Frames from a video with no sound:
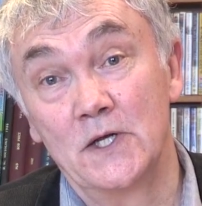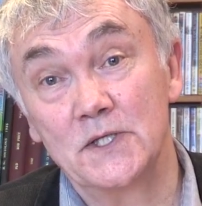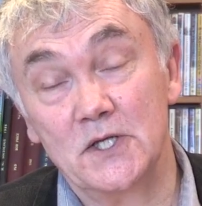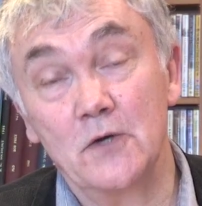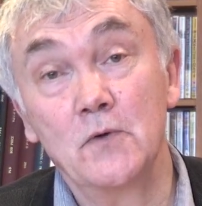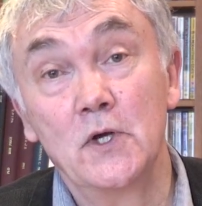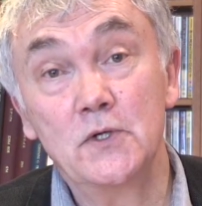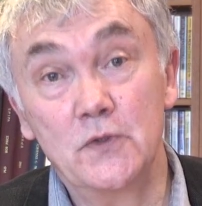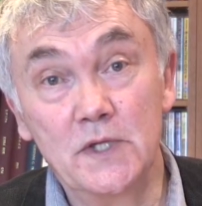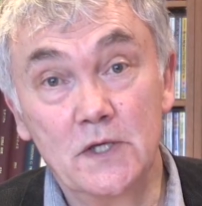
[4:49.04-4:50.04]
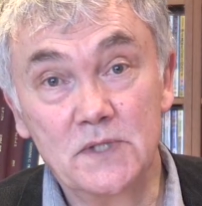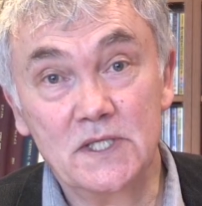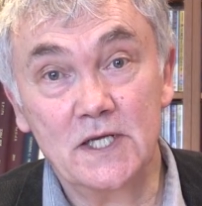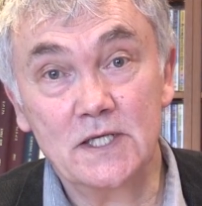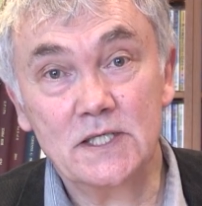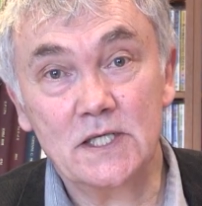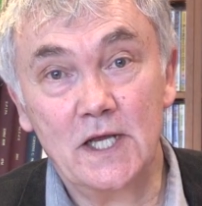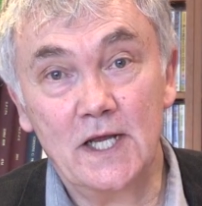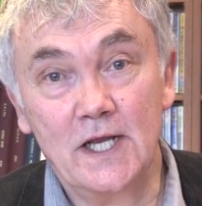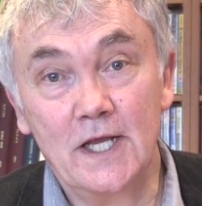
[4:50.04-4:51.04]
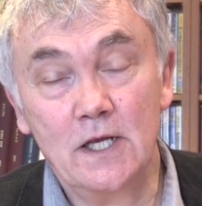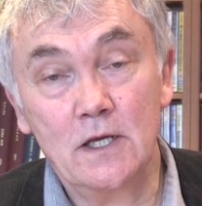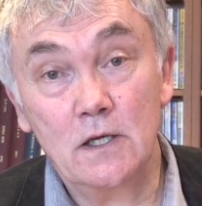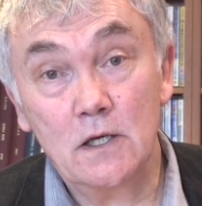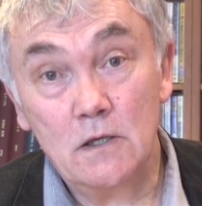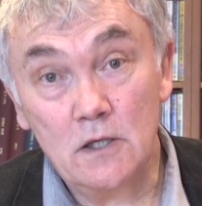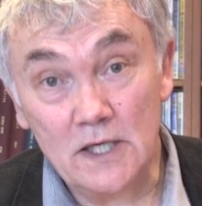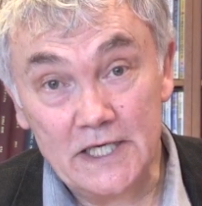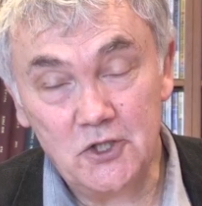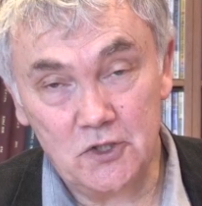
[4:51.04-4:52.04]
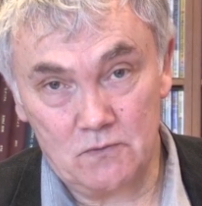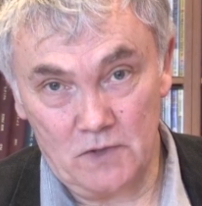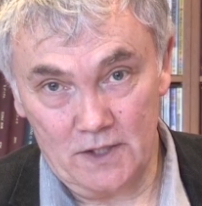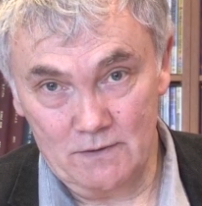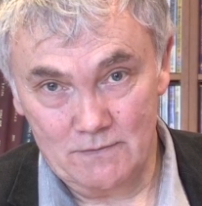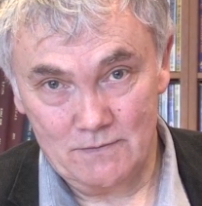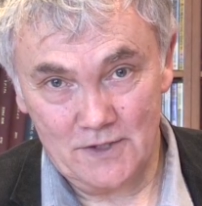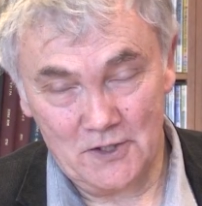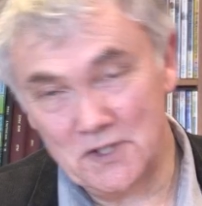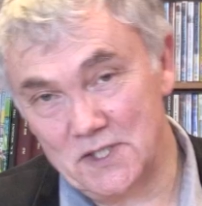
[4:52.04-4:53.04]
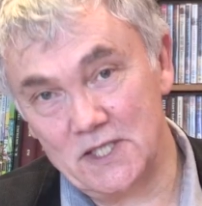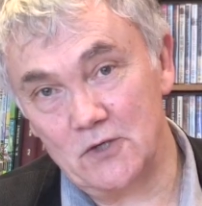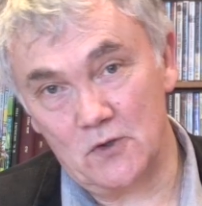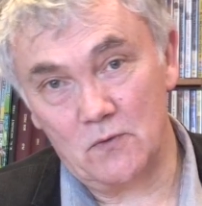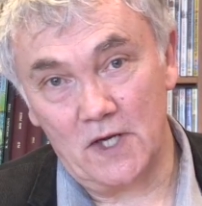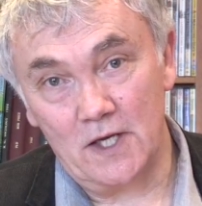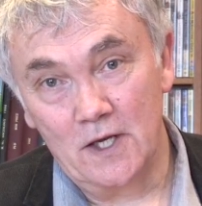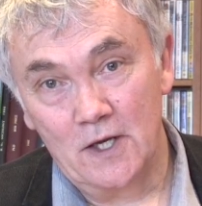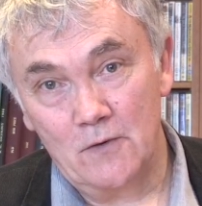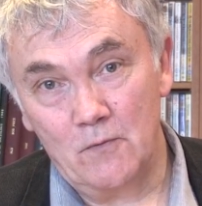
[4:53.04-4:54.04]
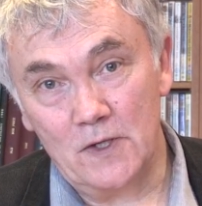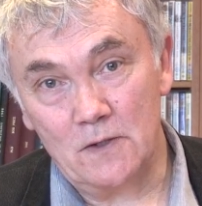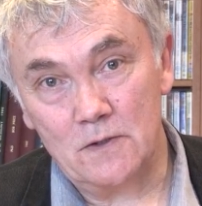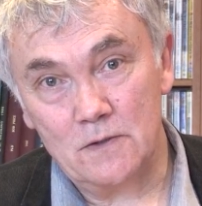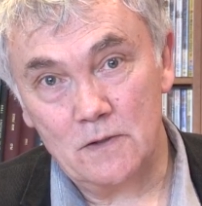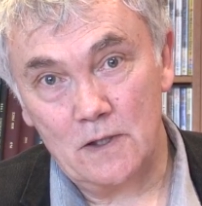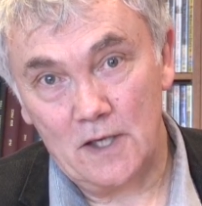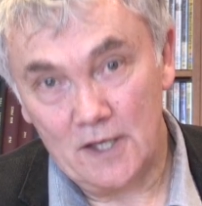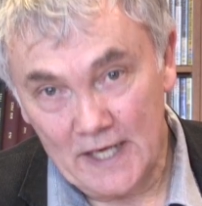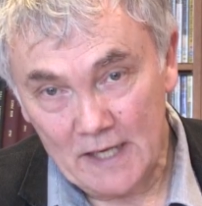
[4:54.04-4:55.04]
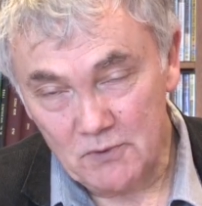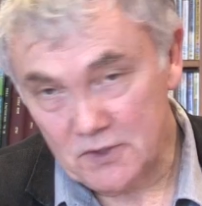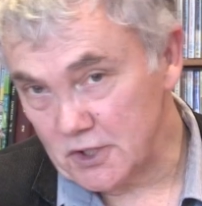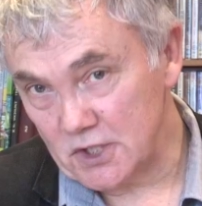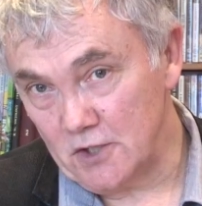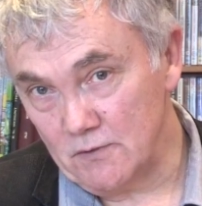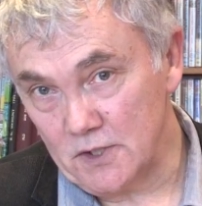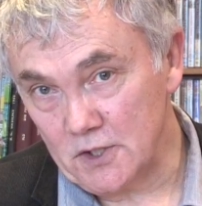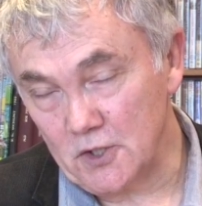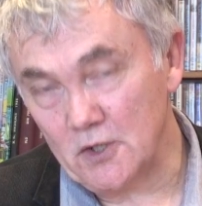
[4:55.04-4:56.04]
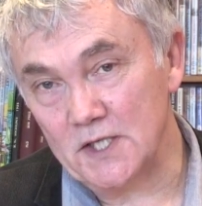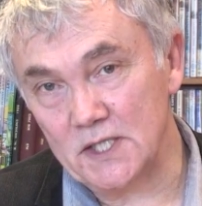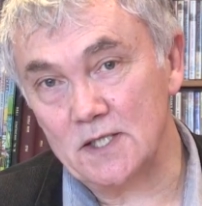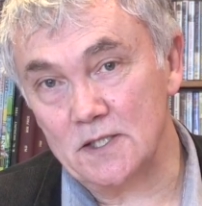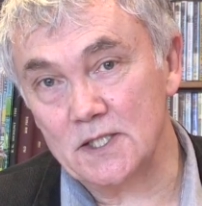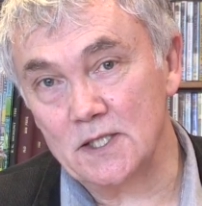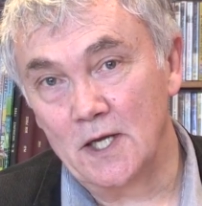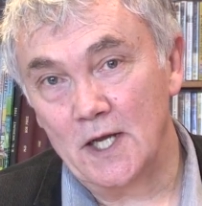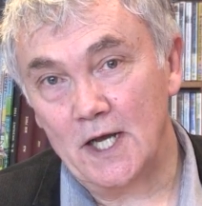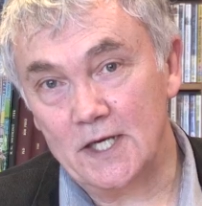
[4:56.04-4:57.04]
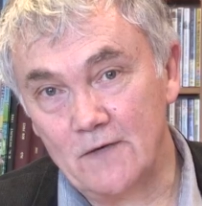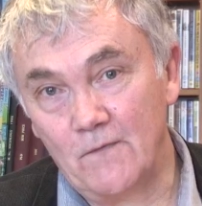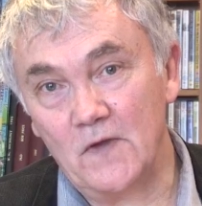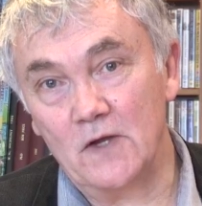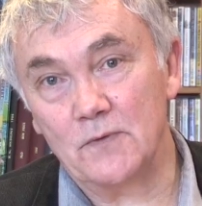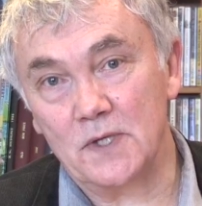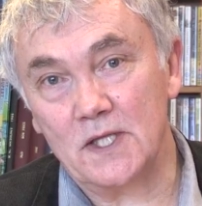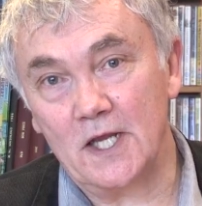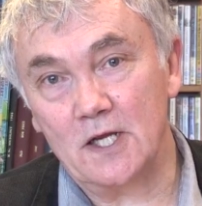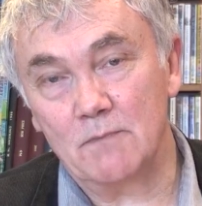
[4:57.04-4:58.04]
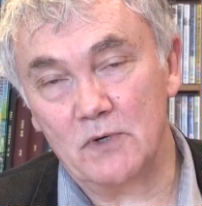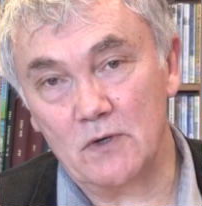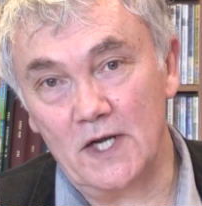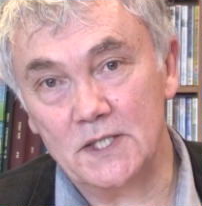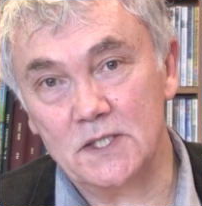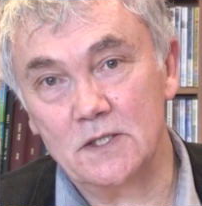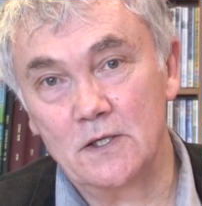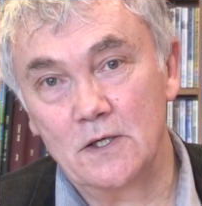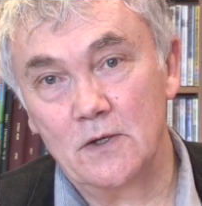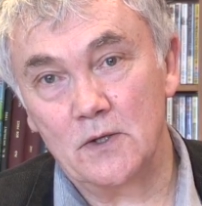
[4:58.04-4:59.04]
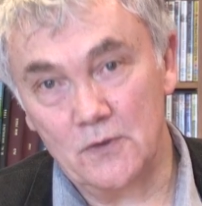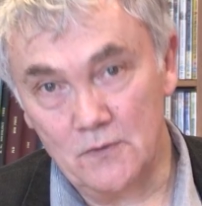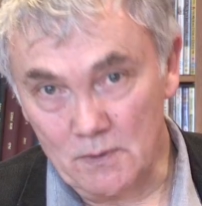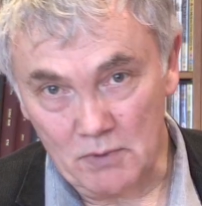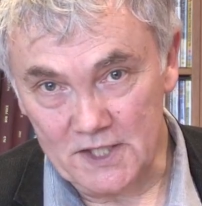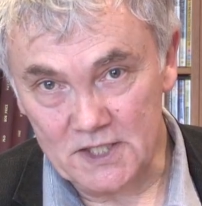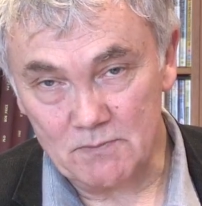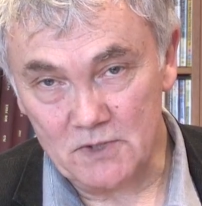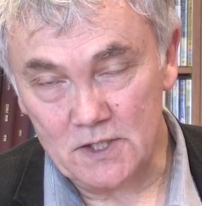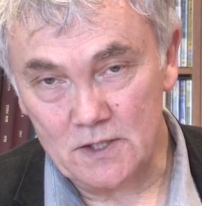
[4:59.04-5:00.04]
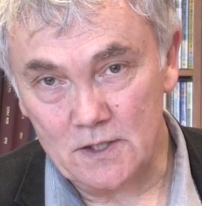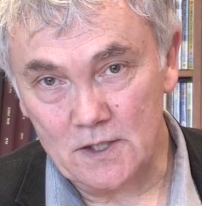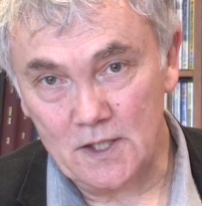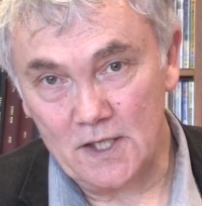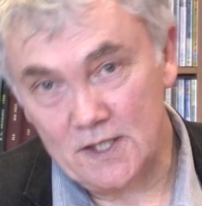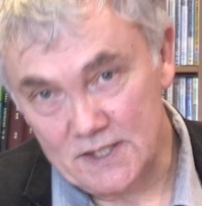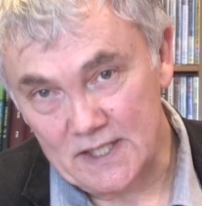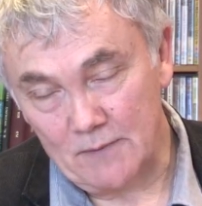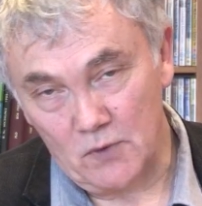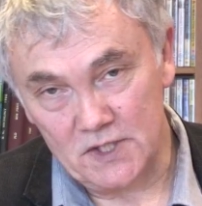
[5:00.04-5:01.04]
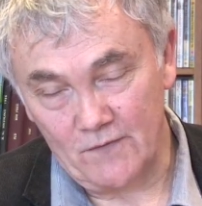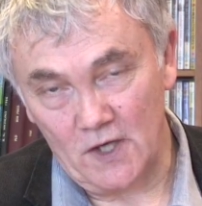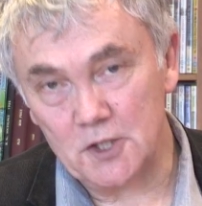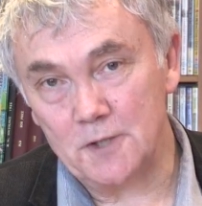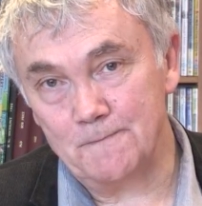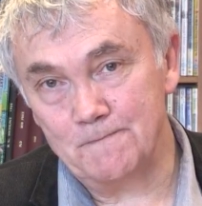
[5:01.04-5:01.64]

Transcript: So doing those things in a collegiate way, in a considerate way, will enable the student to trust us and to feel that they can progress through the placement in a stepwise fashion.